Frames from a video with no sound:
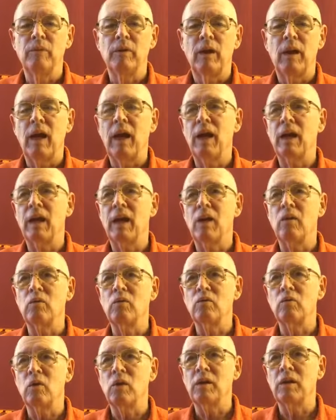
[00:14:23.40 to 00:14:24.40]
And I
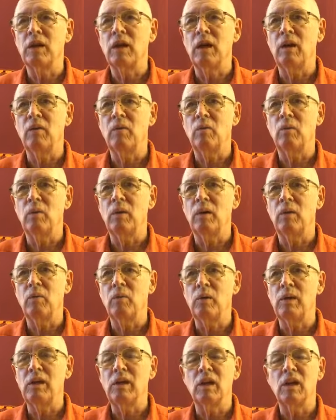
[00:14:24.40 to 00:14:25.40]
was working,
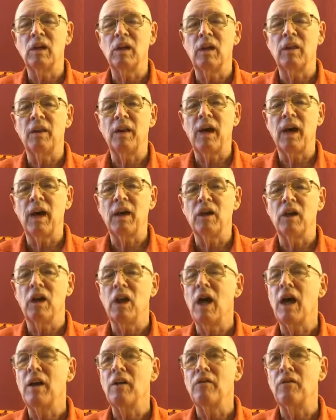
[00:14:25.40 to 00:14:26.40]
we had a
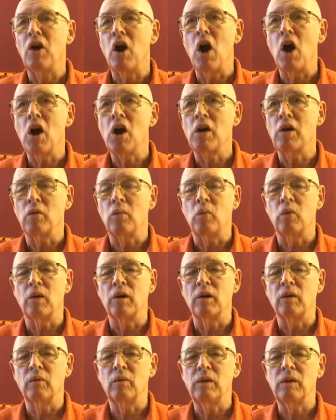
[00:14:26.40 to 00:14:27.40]
lot of
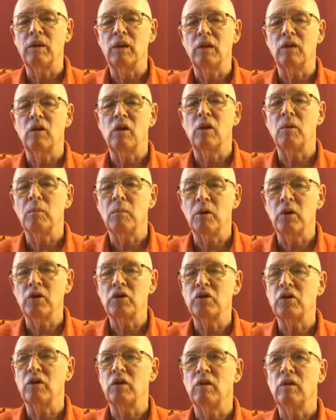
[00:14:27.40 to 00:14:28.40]
artwork. We did
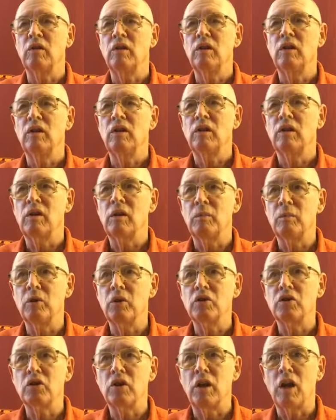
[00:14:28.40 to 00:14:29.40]
commercial
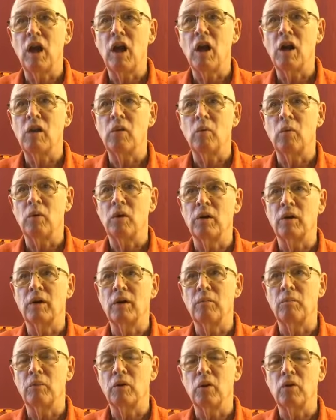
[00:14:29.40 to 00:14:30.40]
artwork
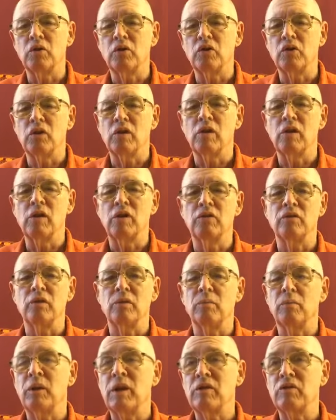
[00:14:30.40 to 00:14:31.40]
and brochures
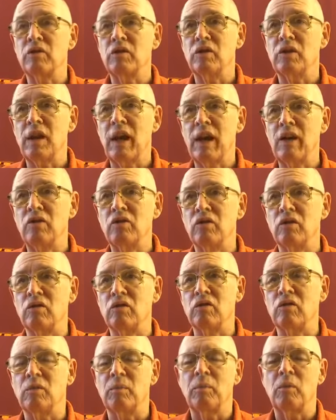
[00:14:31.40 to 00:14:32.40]
and presentation
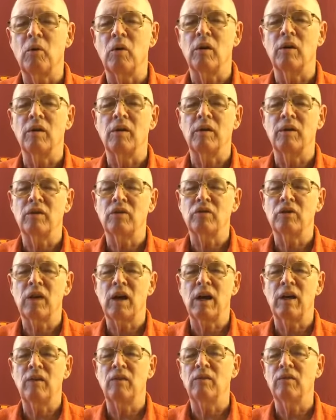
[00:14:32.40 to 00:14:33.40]
support and this
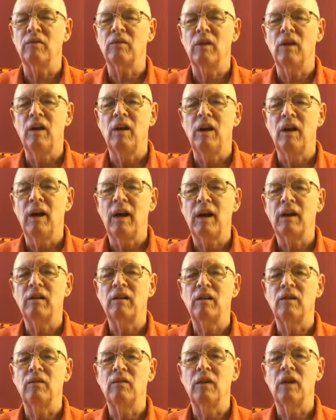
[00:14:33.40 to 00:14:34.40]
kind of
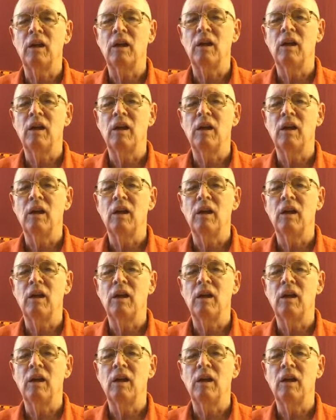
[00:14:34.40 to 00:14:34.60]
activity.